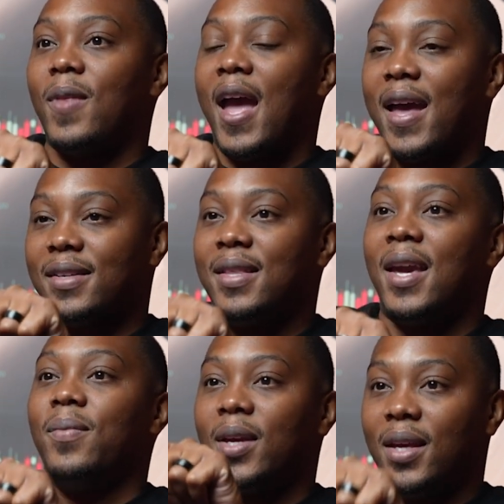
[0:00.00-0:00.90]
as
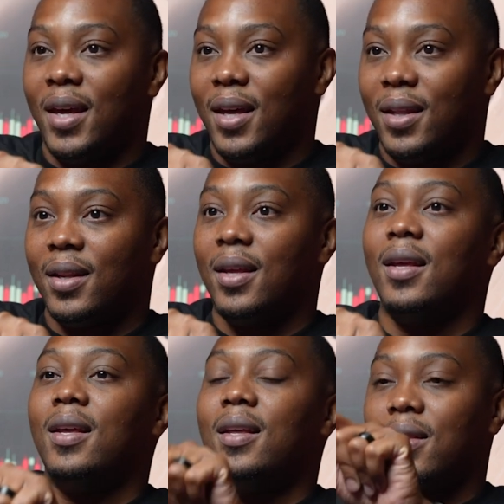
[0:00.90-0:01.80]
they begin
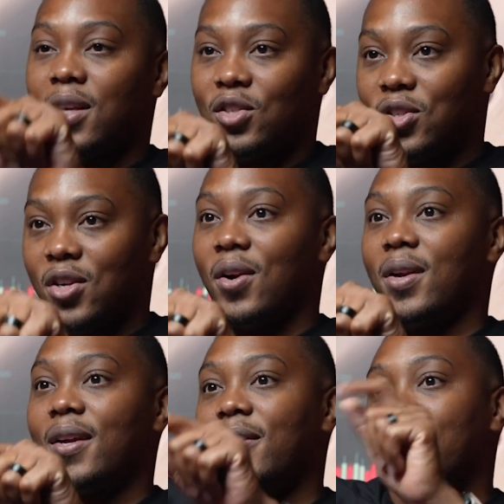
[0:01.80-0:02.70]
this journey?